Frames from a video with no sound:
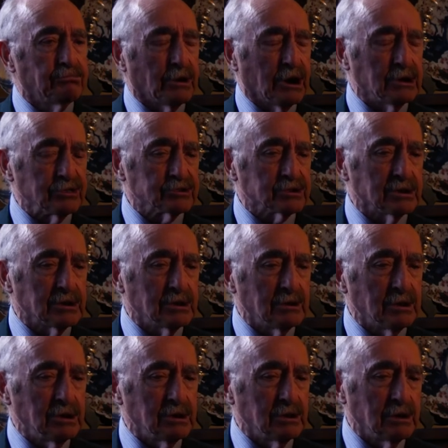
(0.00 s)
But
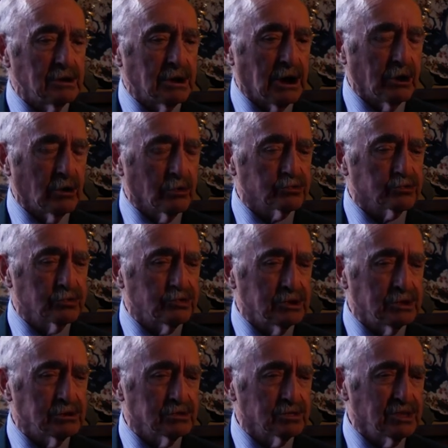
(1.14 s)
I also
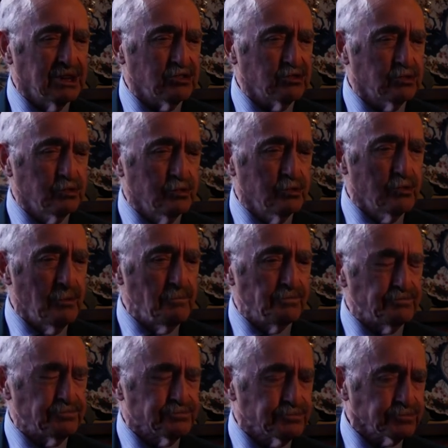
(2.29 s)
think unless you
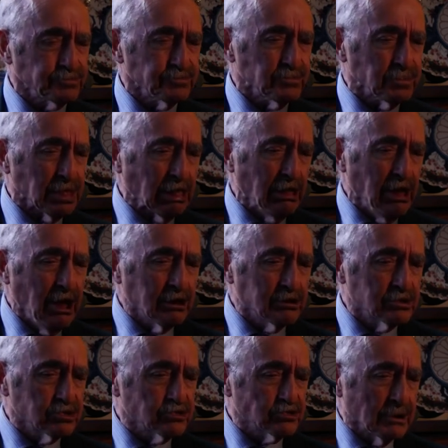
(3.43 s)

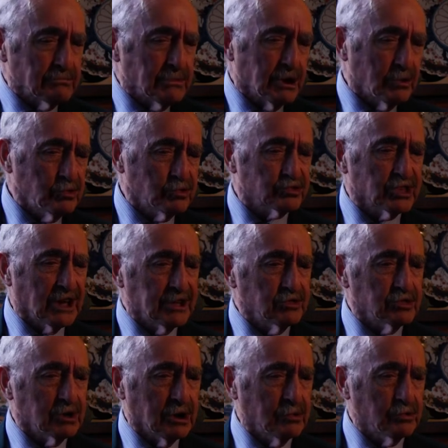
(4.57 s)
can somehow
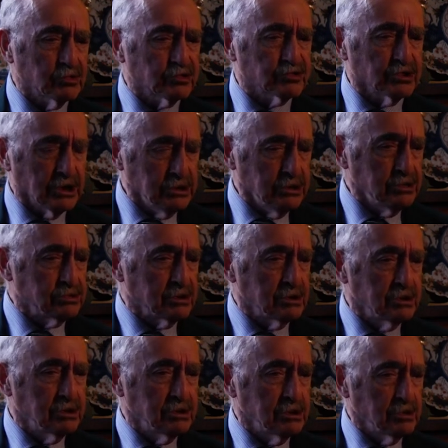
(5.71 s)
stand outside
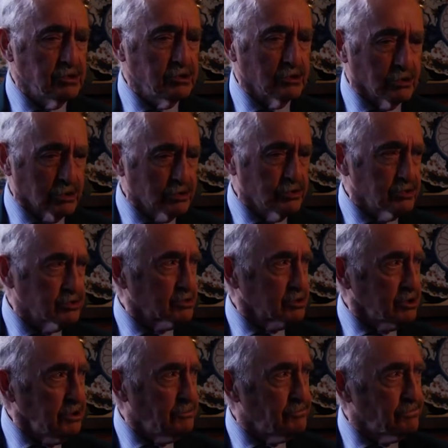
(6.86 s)
the
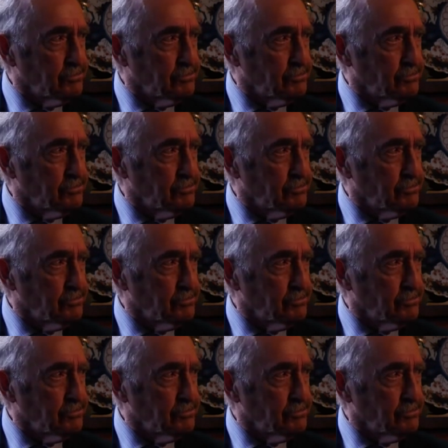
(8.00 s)
ordinary,